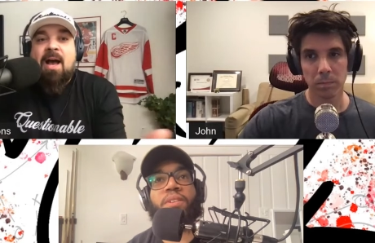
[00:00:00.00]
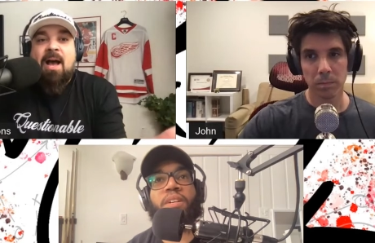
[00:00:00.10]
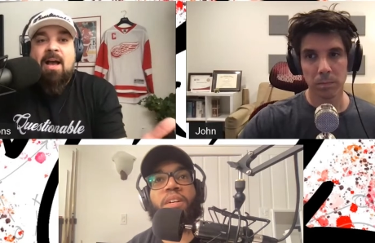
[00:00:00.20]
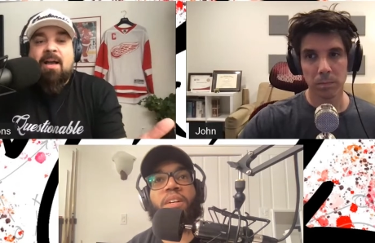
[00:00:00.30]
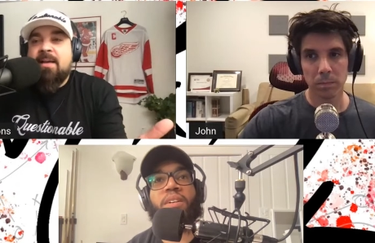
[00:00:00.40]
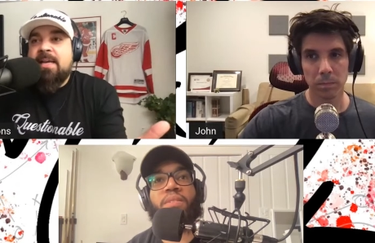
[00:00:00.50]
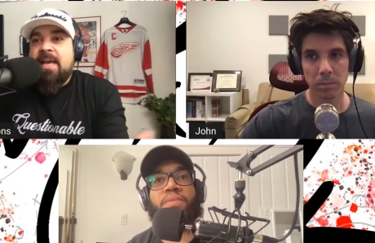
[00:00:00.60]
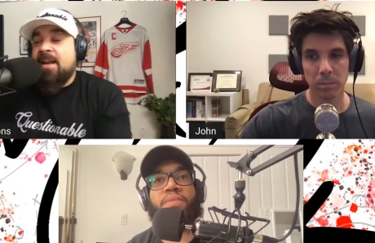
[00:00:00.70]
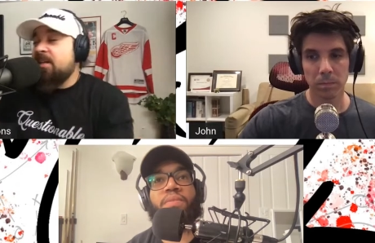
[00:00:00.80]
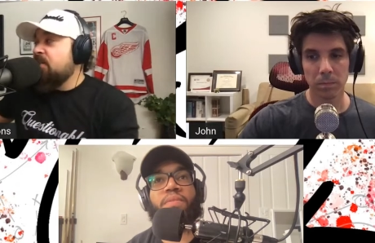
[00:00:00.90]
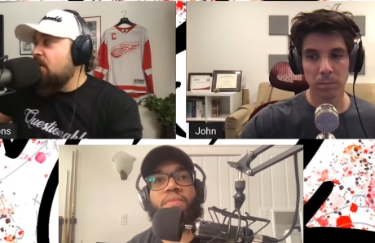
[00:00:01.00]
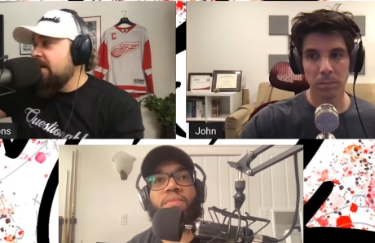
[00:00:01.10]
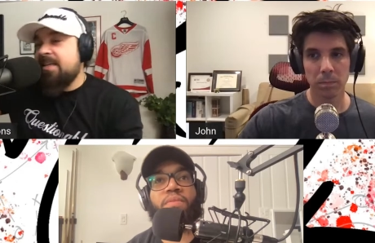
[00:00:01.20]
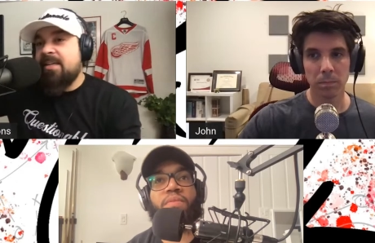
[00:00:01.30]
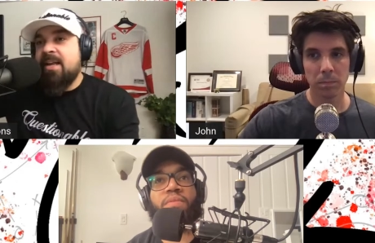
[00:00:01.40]
Speaker 1: I, I, and I saw it
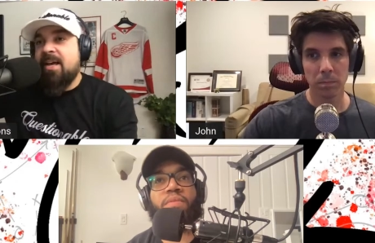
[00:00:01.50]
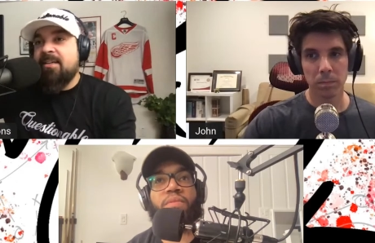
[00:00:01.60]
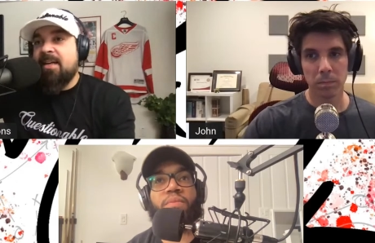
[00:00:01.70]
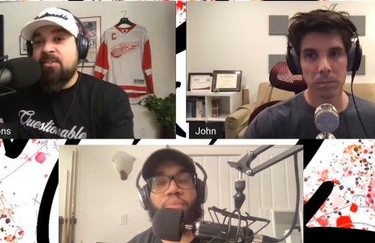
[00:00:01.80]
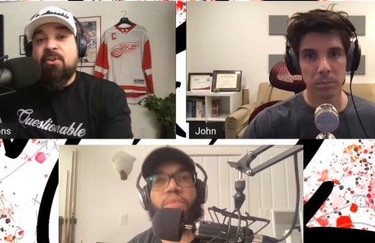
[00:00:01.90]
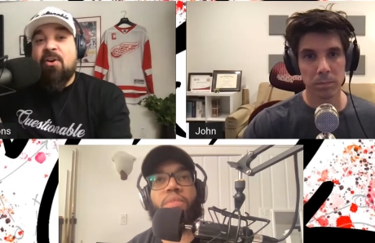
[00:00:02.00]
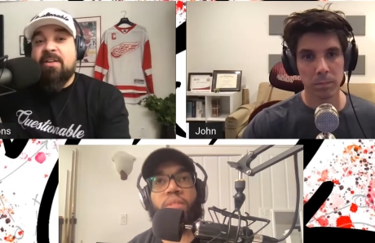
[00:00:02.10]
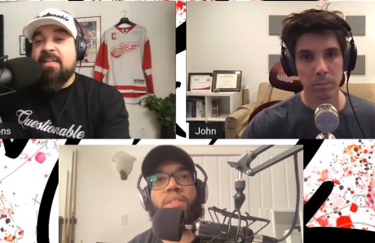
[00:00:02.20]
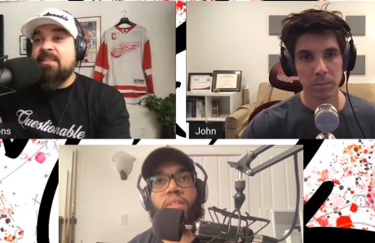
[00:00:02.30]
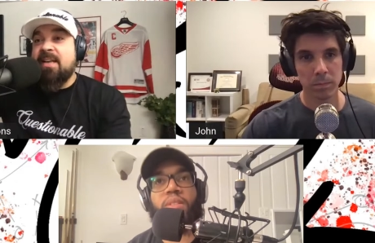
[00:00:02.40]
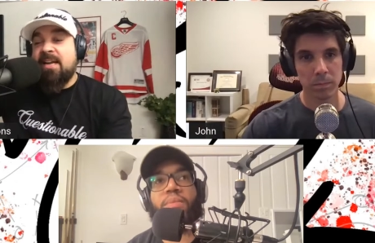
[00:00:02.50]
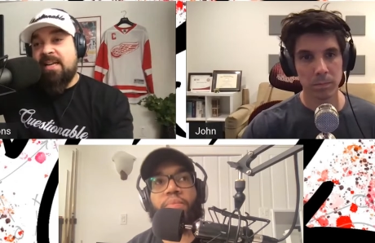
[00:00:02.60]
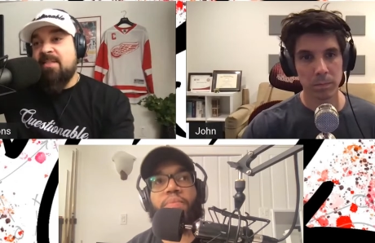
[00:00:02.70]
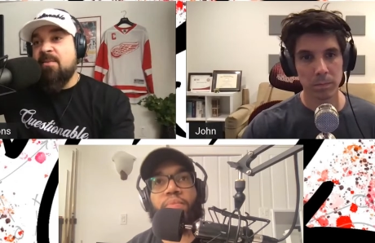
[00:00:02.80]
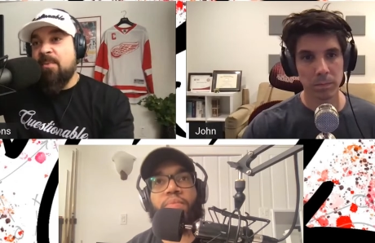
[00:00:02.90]
again tonight. I saw it again tonight
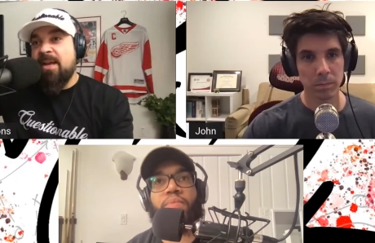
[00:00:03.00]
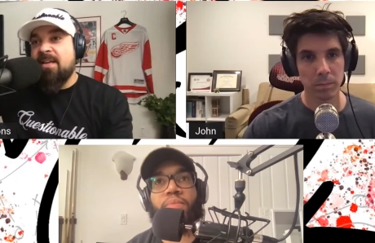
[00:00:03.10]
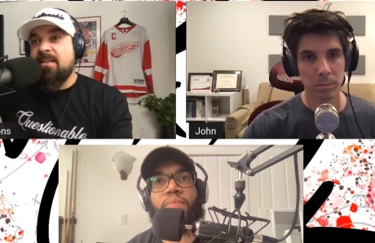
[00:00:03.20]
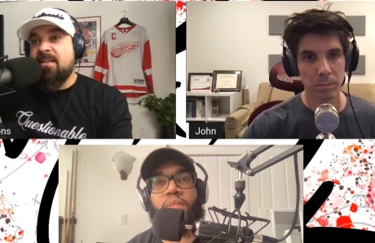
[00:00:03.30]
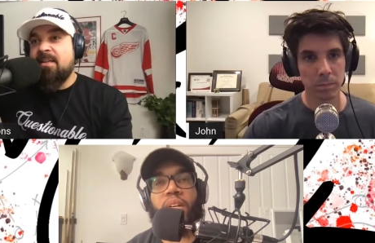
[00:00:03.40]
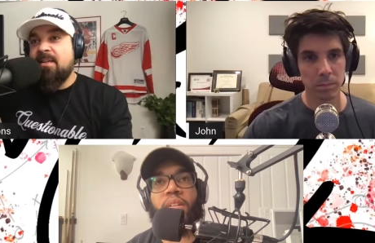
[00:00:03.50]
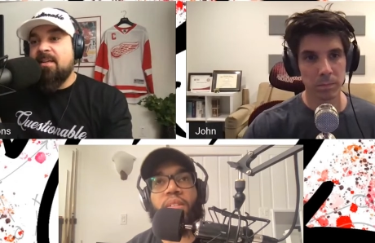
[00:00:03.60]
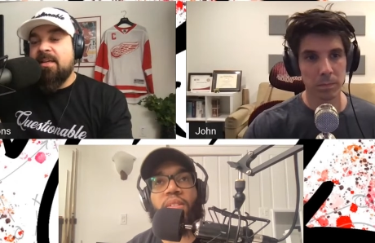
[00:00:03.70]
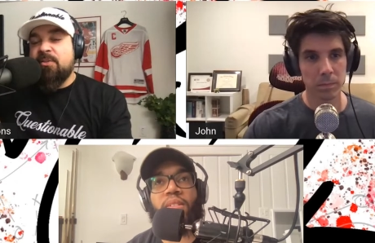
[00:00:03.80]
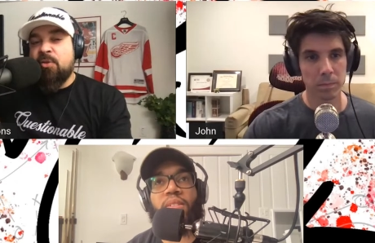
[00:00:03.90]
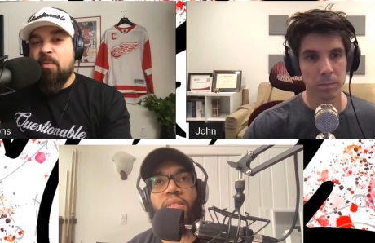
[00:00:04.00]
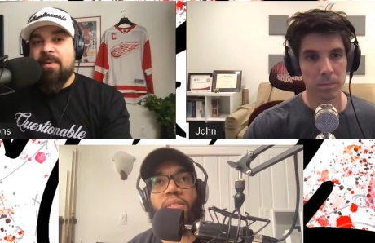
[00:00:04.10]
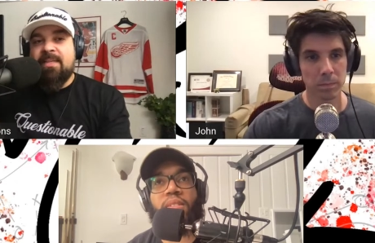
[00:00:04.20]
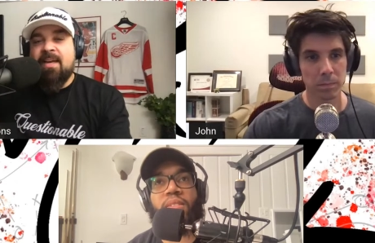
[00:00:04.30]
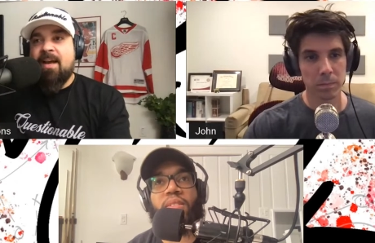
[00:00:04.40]
in the win. Yeah. Too
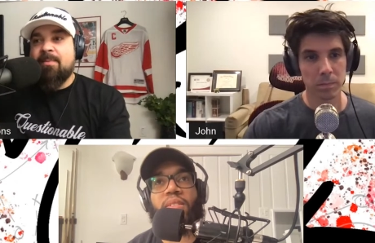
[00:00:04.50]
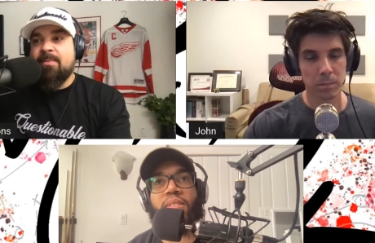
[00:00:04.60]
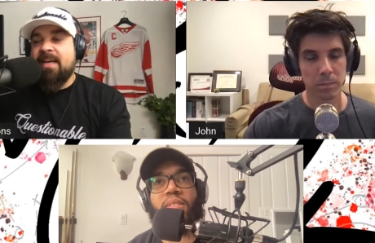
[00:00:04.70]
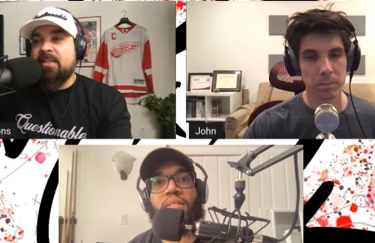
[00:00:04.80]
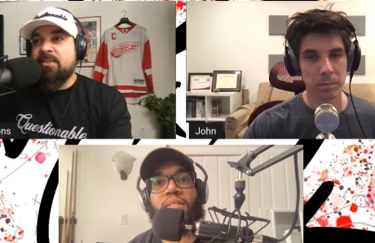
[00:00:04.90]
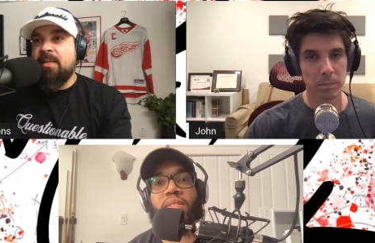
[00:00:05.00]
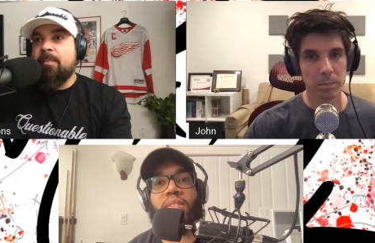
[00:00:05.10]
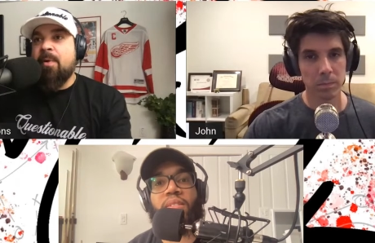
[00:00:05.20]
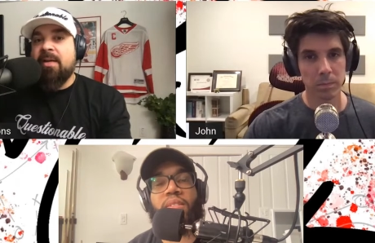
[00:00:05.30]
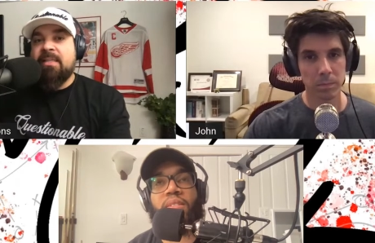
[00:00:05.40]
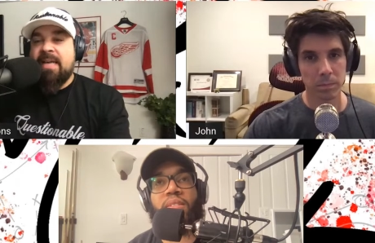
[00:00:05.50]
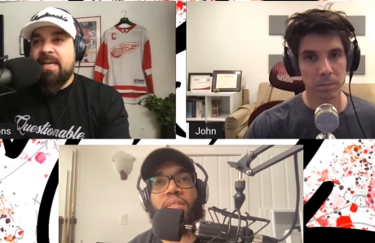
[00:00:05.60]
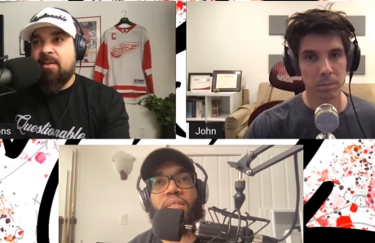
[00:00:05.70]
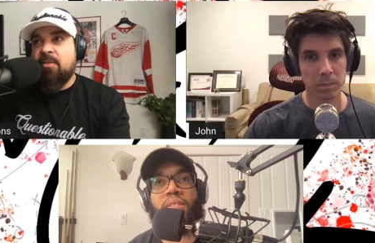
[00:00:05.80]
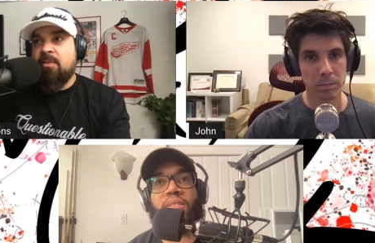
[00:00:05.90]
many times guys are getting the puck and
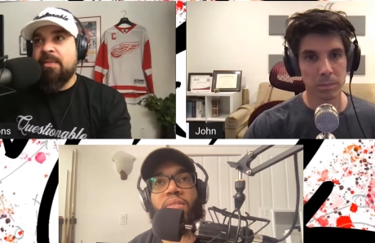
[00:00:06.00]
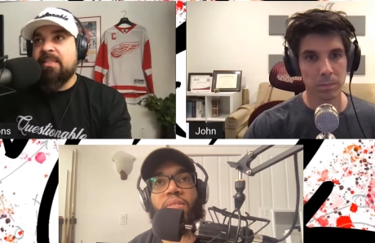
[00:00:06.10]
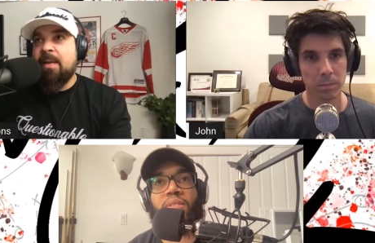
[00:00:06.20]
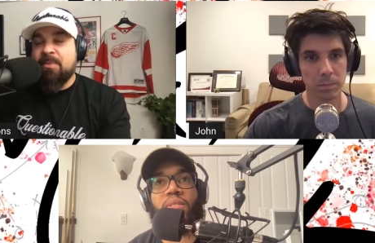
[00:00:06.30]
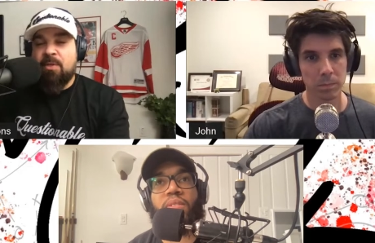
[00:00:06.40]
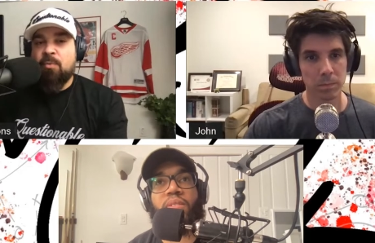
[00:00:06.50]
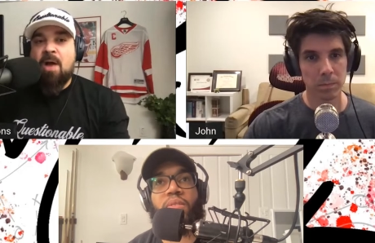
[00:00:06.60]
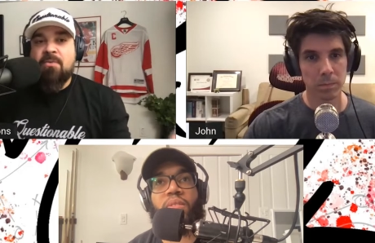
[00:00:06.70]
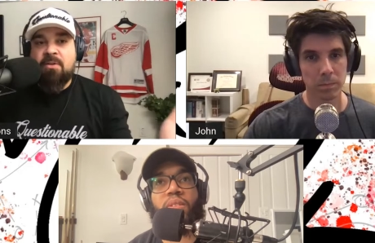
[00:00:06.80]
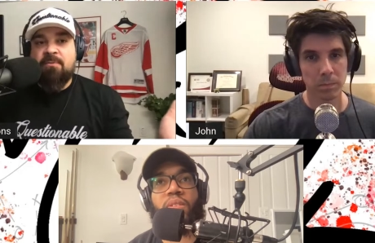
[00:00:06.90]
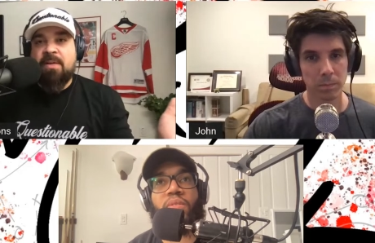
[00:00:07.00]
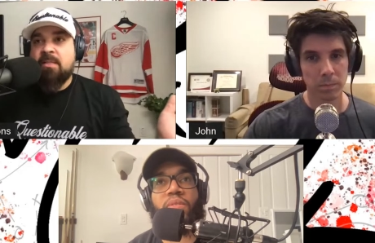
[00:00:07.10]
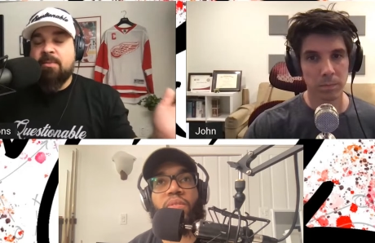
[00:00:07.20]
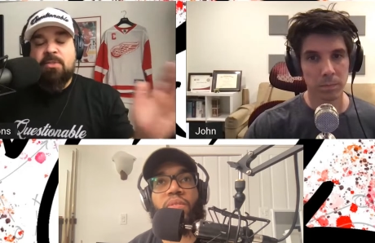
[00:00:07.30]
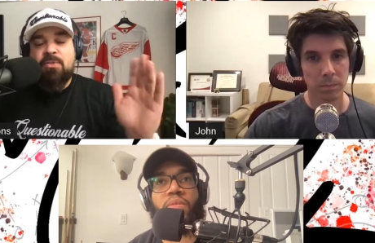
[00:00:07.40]
taking three steps and around a
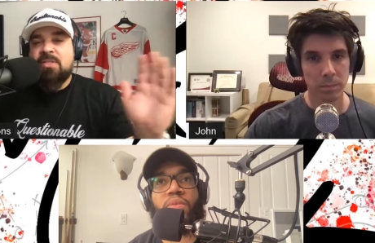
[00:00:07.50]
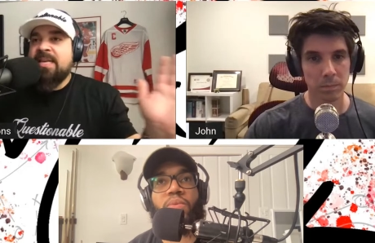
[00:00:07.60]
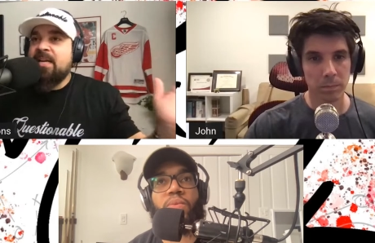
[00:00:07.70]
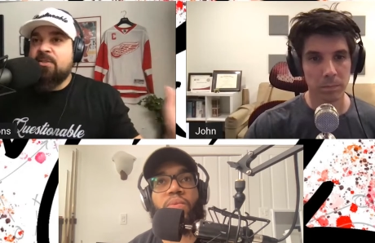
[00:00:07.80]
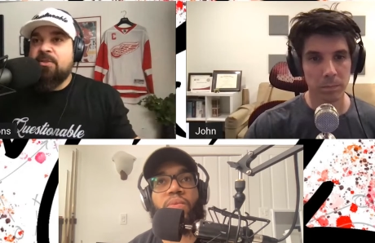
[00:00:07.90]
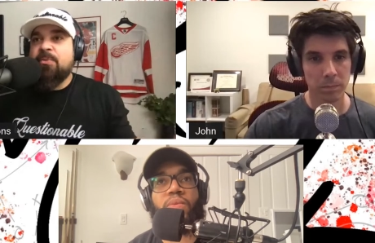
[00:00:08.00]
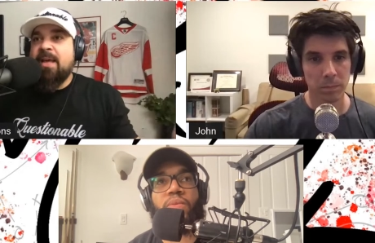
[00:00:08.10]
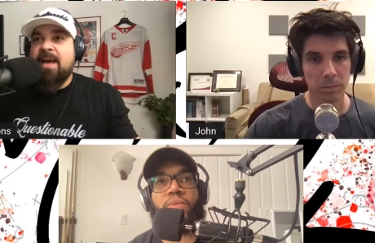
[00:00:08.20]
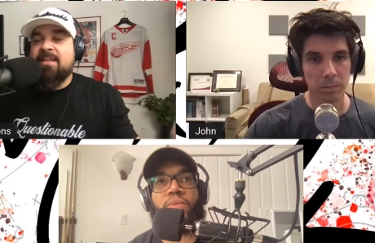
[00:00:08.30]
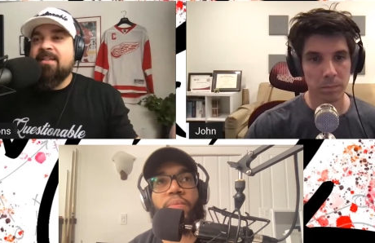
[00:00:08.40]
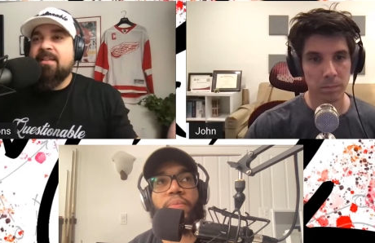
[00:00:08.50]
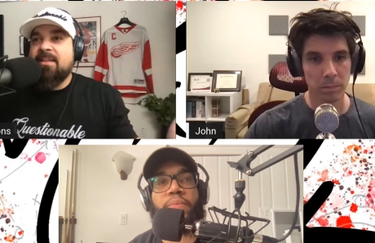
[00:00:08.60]
defenseman. You just can't do that.